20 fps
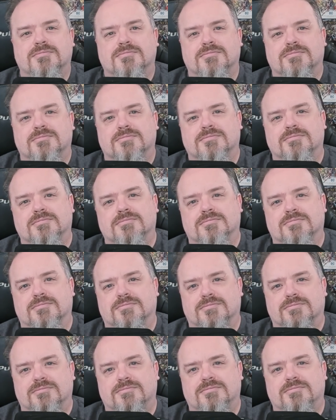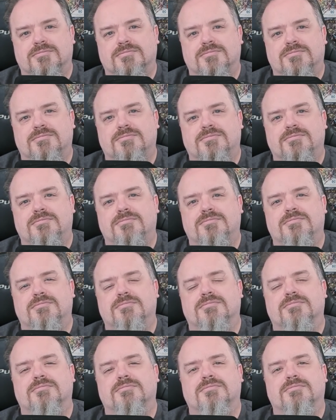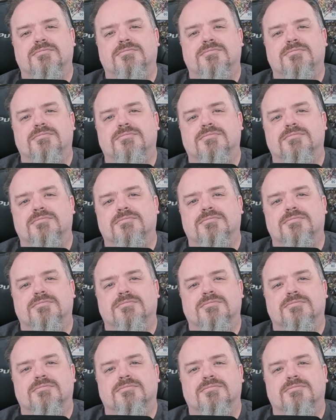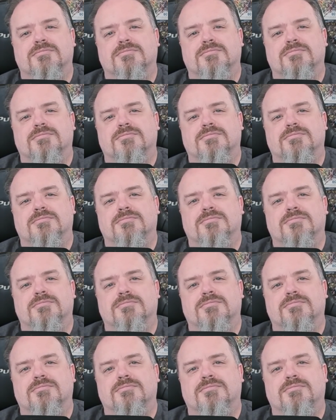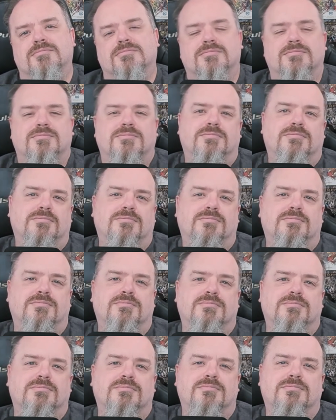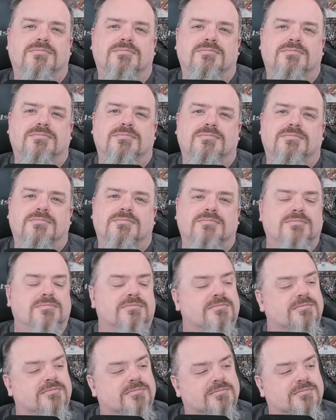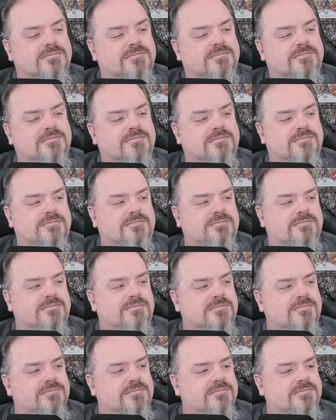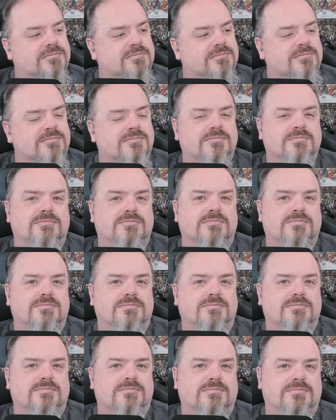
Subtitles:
The person shown says nothing.